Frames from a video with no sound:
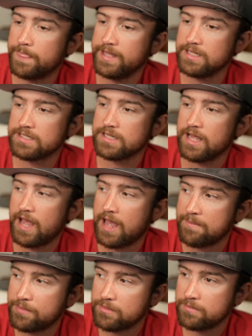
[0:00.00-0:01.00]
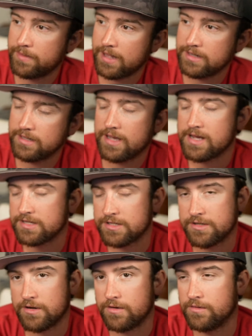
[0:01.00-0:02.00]
is Apple Podcasts.
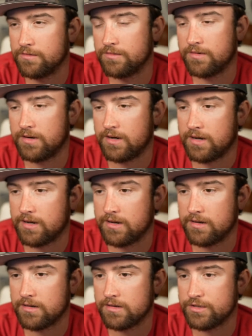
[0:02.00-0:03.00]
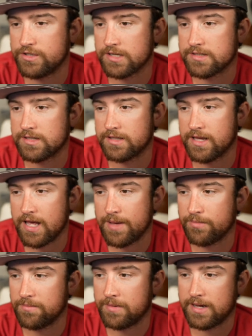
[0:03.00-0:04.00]
So just in the
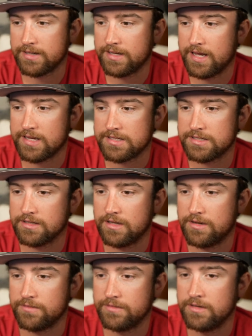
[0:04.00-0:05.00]
Apple Podcasts alone,